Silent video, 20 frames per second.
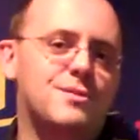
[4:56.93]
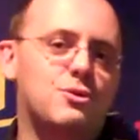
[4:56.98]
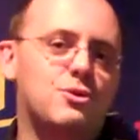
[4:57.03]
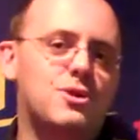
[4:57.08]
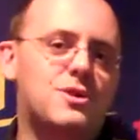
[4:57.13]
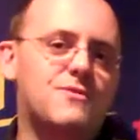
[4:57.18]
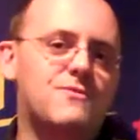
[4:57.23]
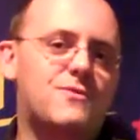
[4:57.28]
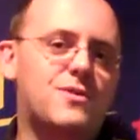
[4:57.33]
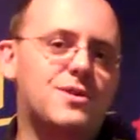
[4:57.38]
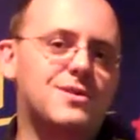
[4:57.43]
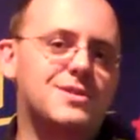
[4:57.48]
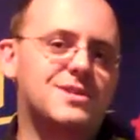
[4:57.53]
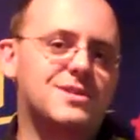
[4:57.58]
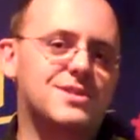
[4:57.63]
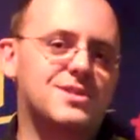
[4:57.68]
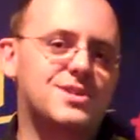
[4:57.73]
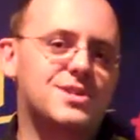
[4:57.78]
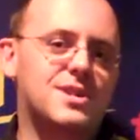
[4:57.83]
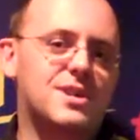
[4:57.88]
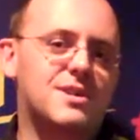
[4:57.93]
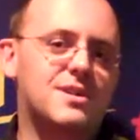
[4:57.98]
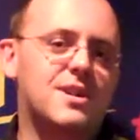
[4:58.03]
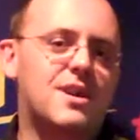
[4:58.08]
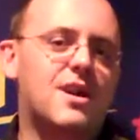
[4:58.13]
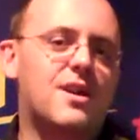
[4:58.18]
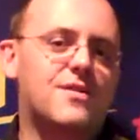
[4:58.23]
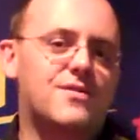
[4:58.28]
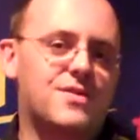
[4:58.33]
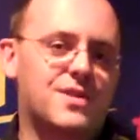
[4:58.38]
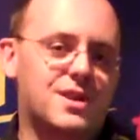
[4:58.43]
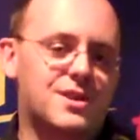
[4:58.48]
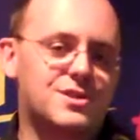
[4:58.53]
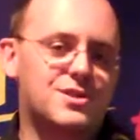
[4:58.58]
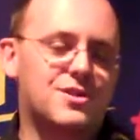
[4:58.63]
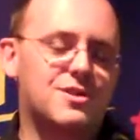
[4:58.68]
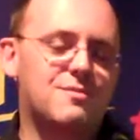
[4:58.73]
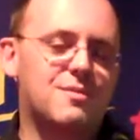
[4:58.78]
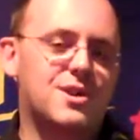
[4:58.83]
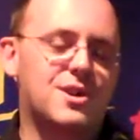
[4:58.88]
Looking forward to this year. I think it's
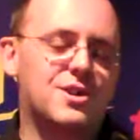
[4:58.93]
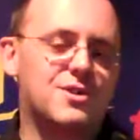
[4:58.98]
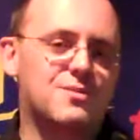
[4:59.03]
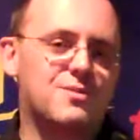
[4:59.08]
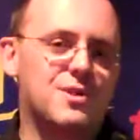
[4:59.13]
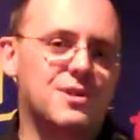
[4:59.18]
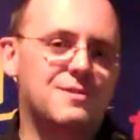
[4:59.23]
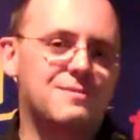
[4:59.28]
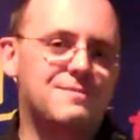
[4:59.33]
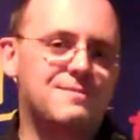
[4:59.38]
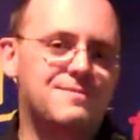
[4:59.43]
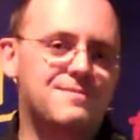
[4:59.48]
going to be a good one.